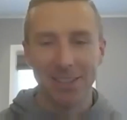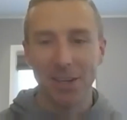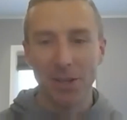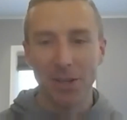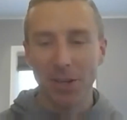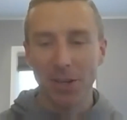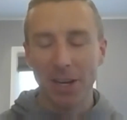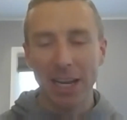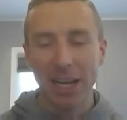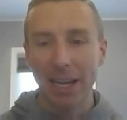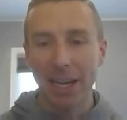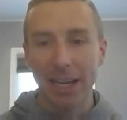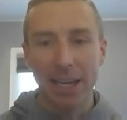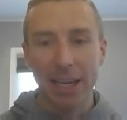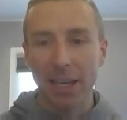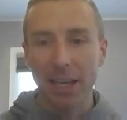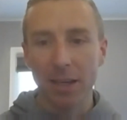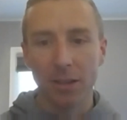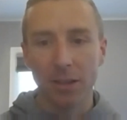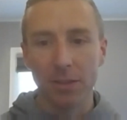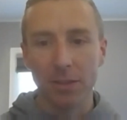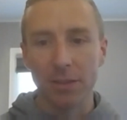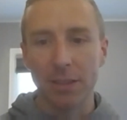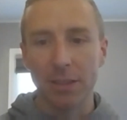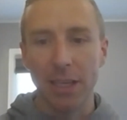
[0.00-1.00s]
no, you're getting
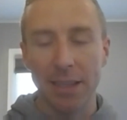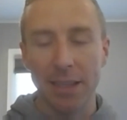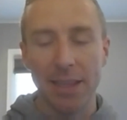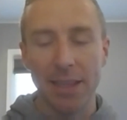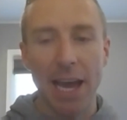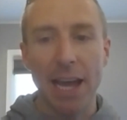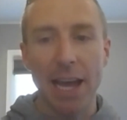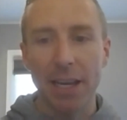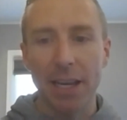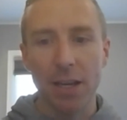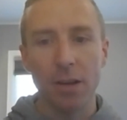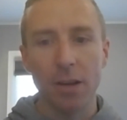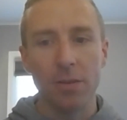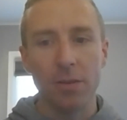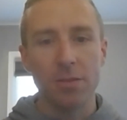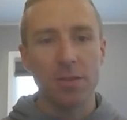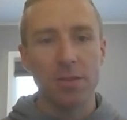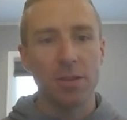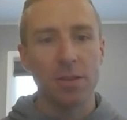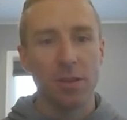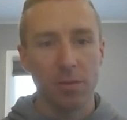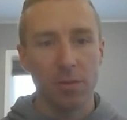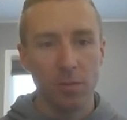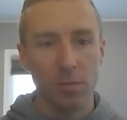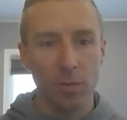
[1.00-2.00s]
killed. And that
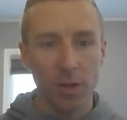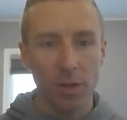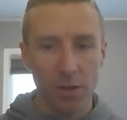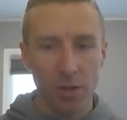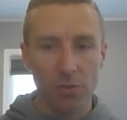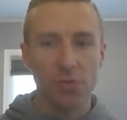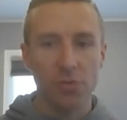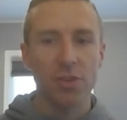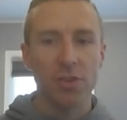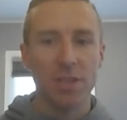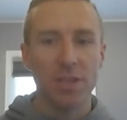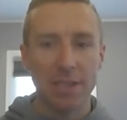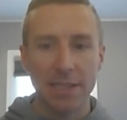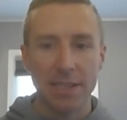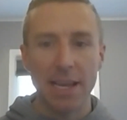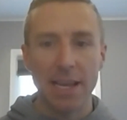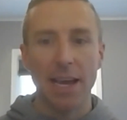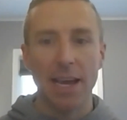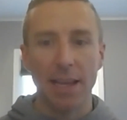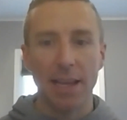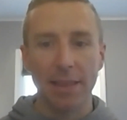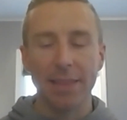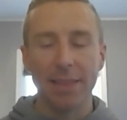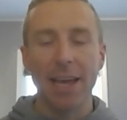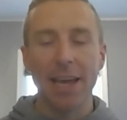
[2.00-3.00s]
goes to what you just
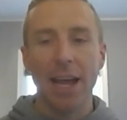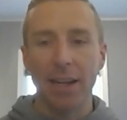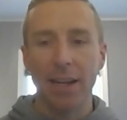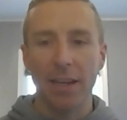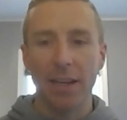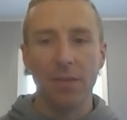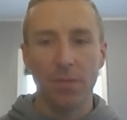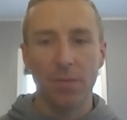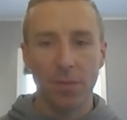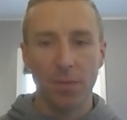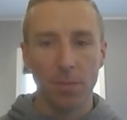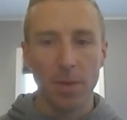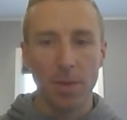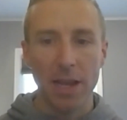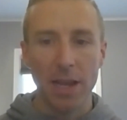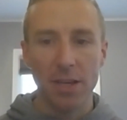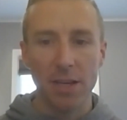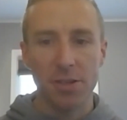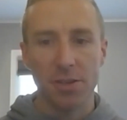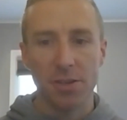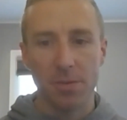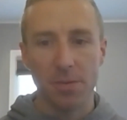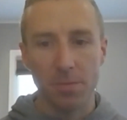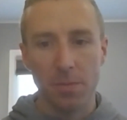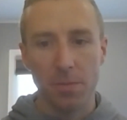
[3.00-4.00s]
said that
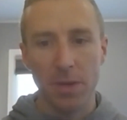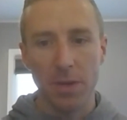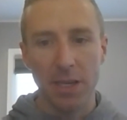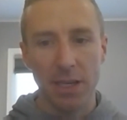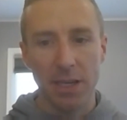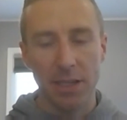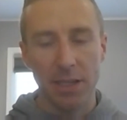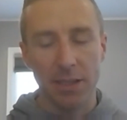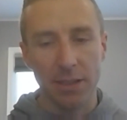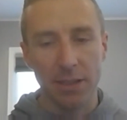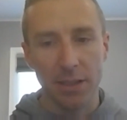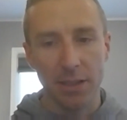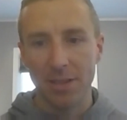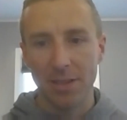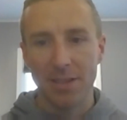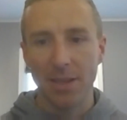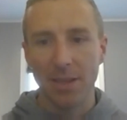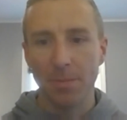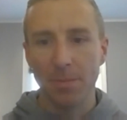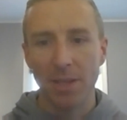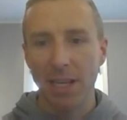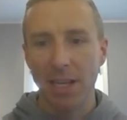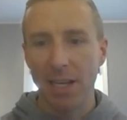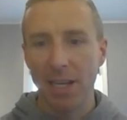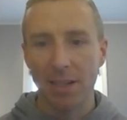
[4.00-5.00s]
information being
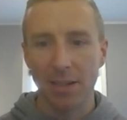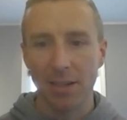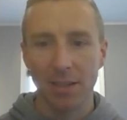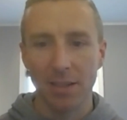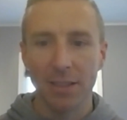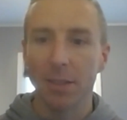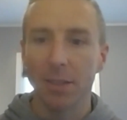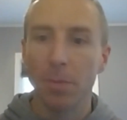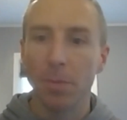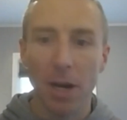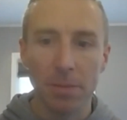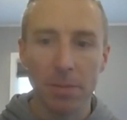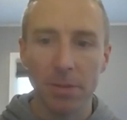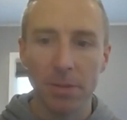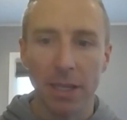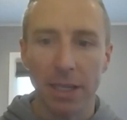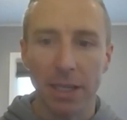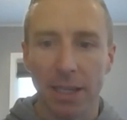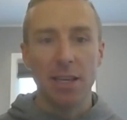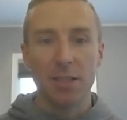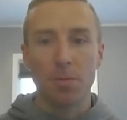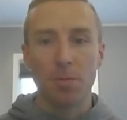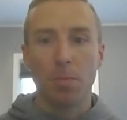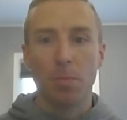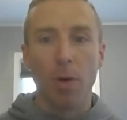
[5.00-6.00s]
disseminated on the
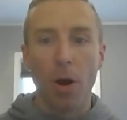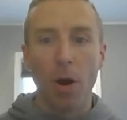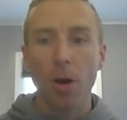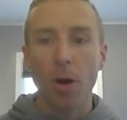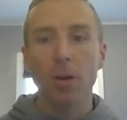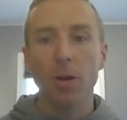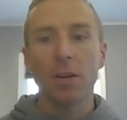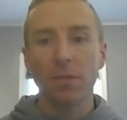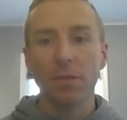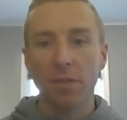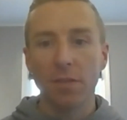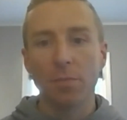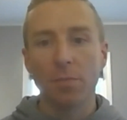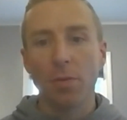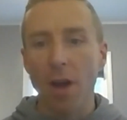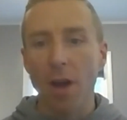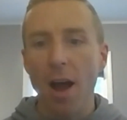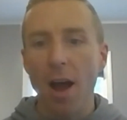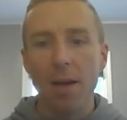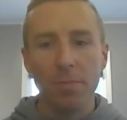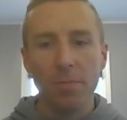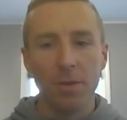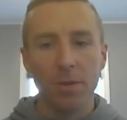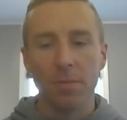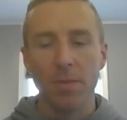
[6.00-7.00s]
public is part of the
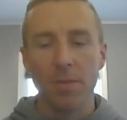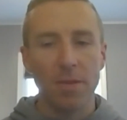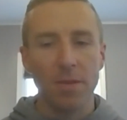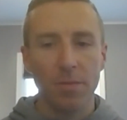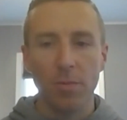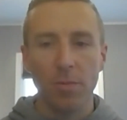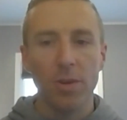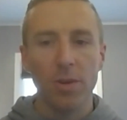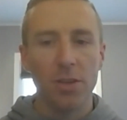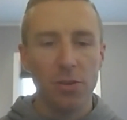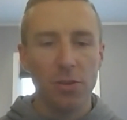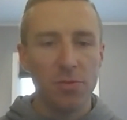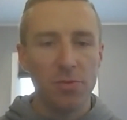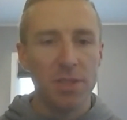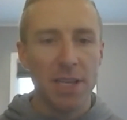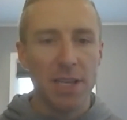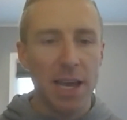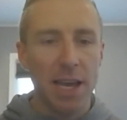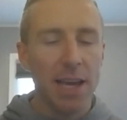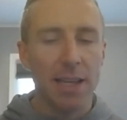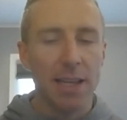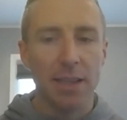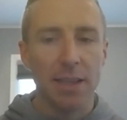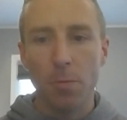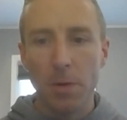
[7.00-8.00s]
problem of what you
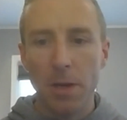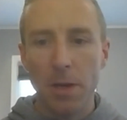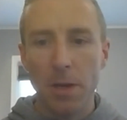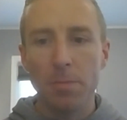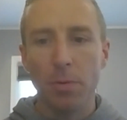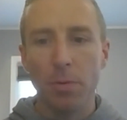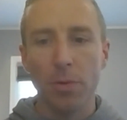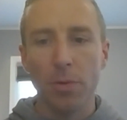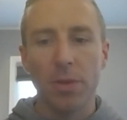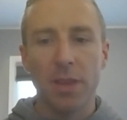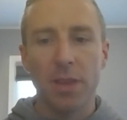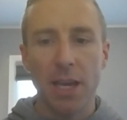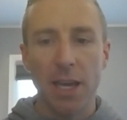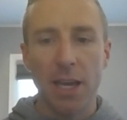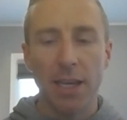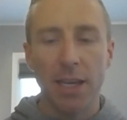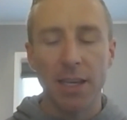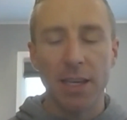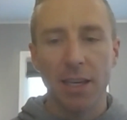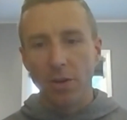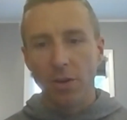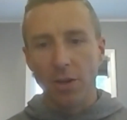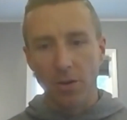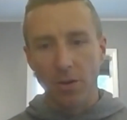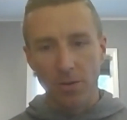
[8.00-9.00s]
said. People
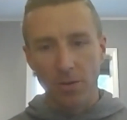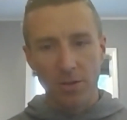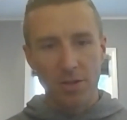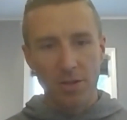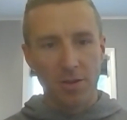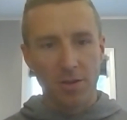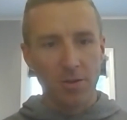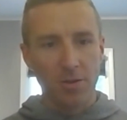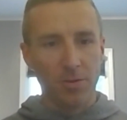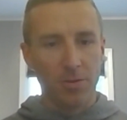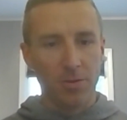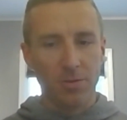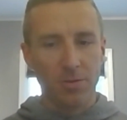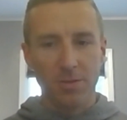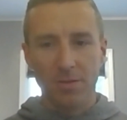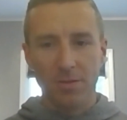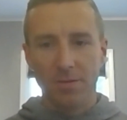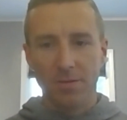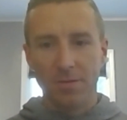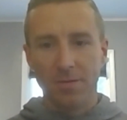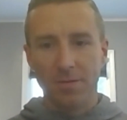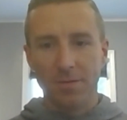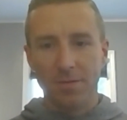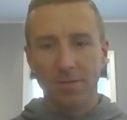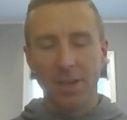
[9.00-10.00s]
think go to school,
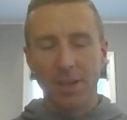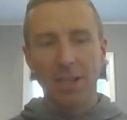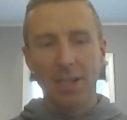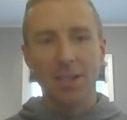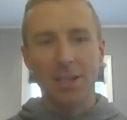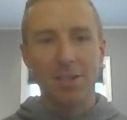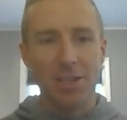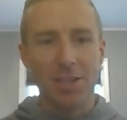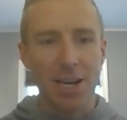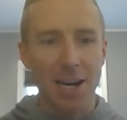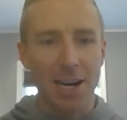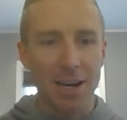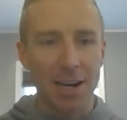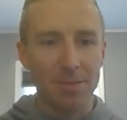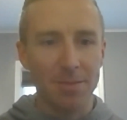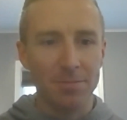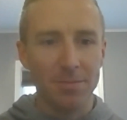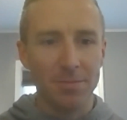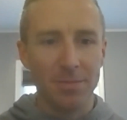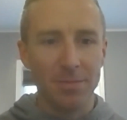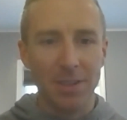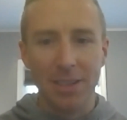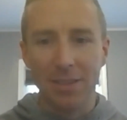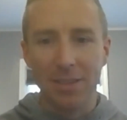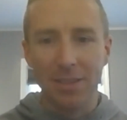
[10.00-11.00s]
get a job,
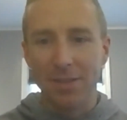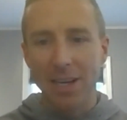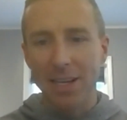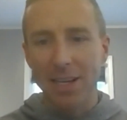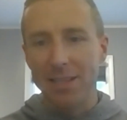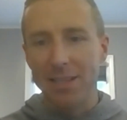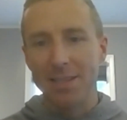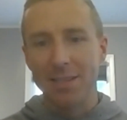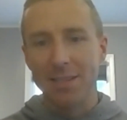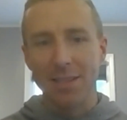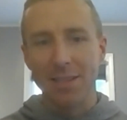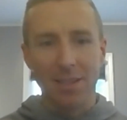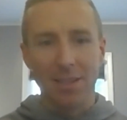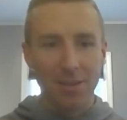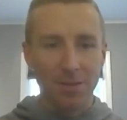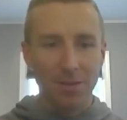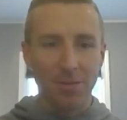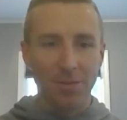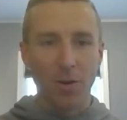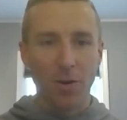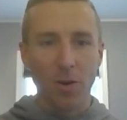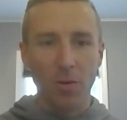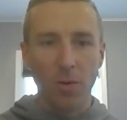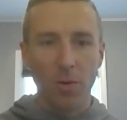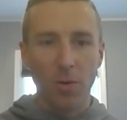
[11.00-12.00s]
invest in the
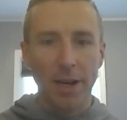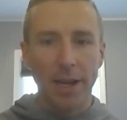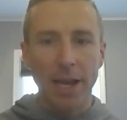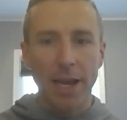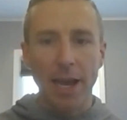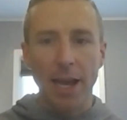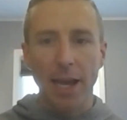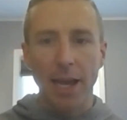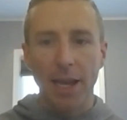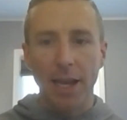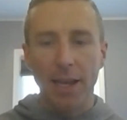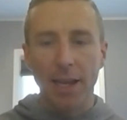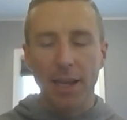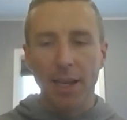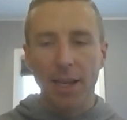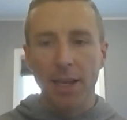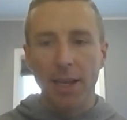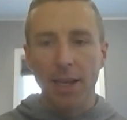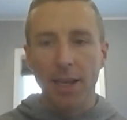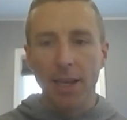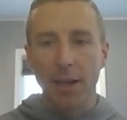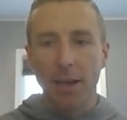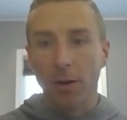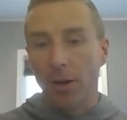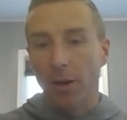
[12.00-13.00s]
401k,
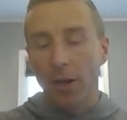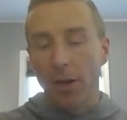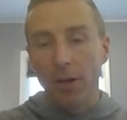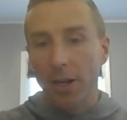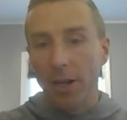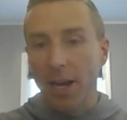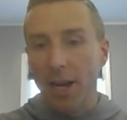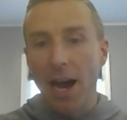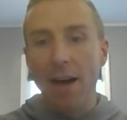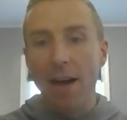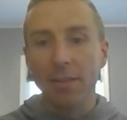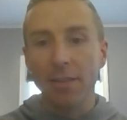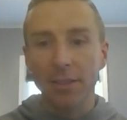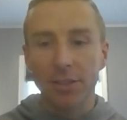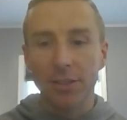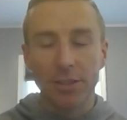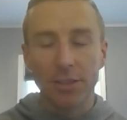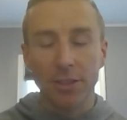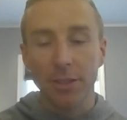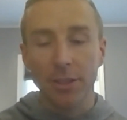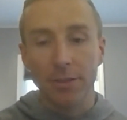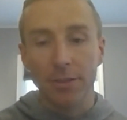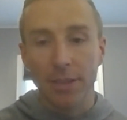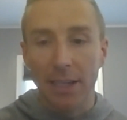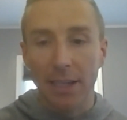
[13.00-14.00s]
or go to college
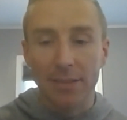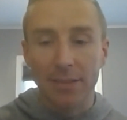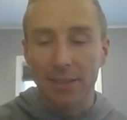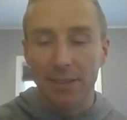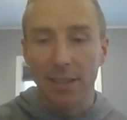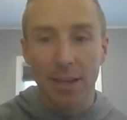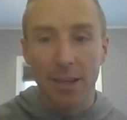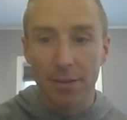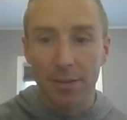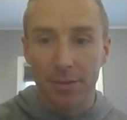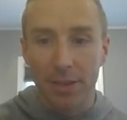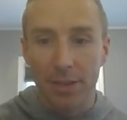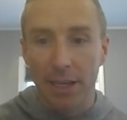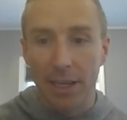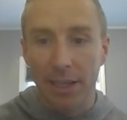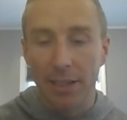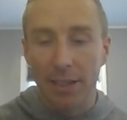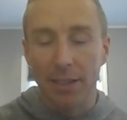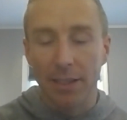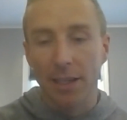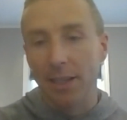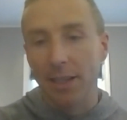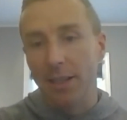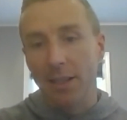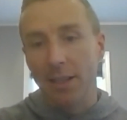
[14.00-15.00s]
too. That's the other
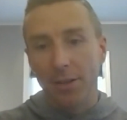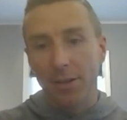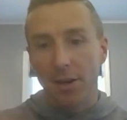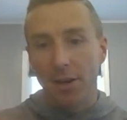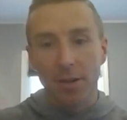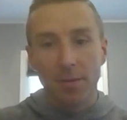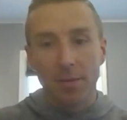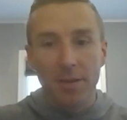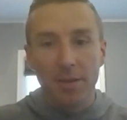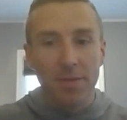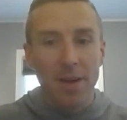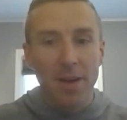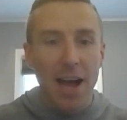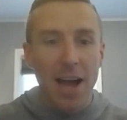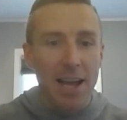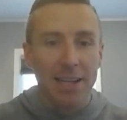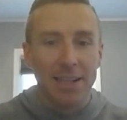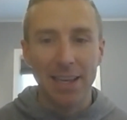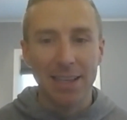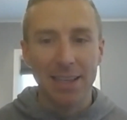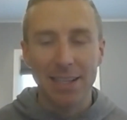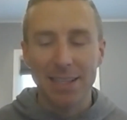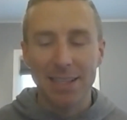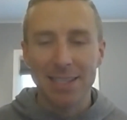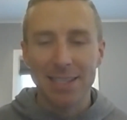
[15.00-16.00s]
thing. And then you're going to be fine.
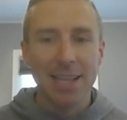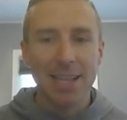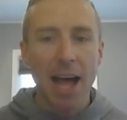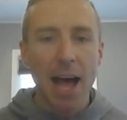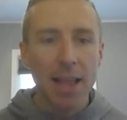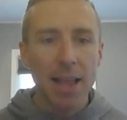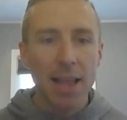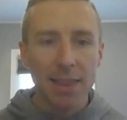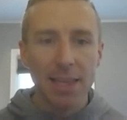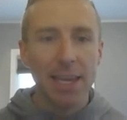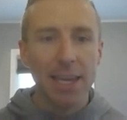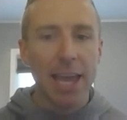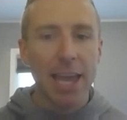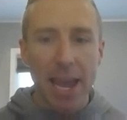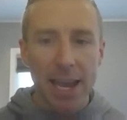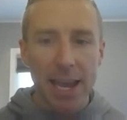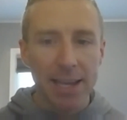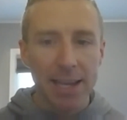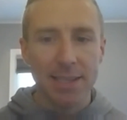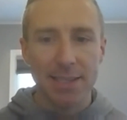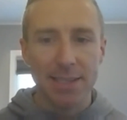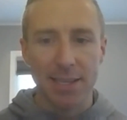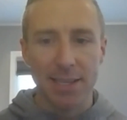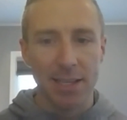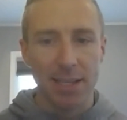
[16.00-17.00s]
And it's not the
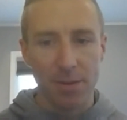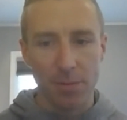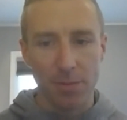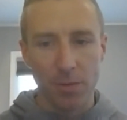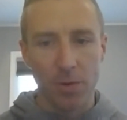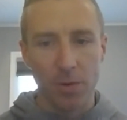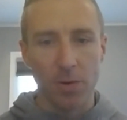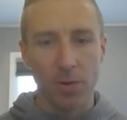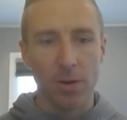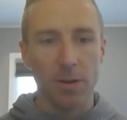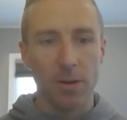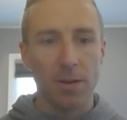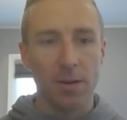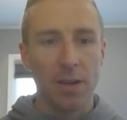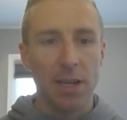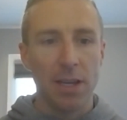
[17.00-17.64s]
case anymore.